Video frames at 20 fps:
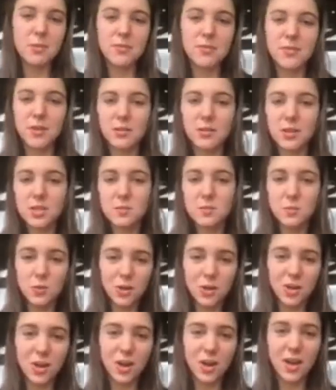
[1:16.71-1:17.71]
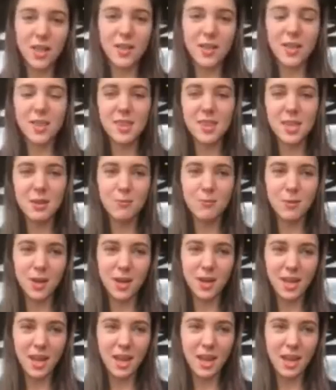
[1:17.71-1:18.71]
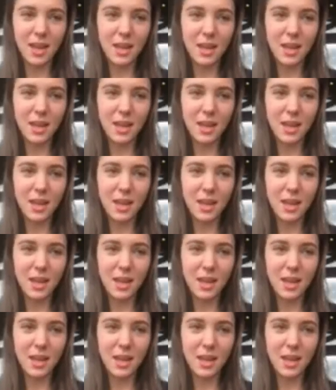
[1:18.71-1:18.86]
but focus more on the working